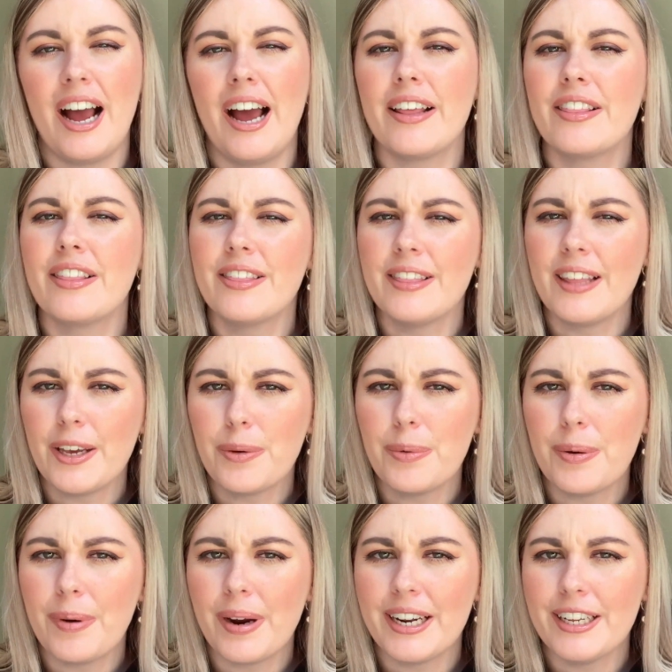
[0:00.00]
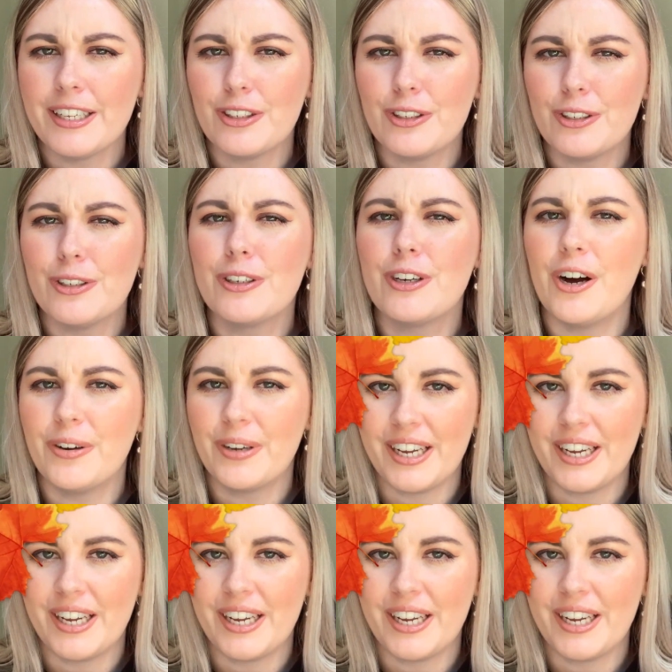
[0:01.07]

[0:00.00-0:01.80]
I think we're ready to go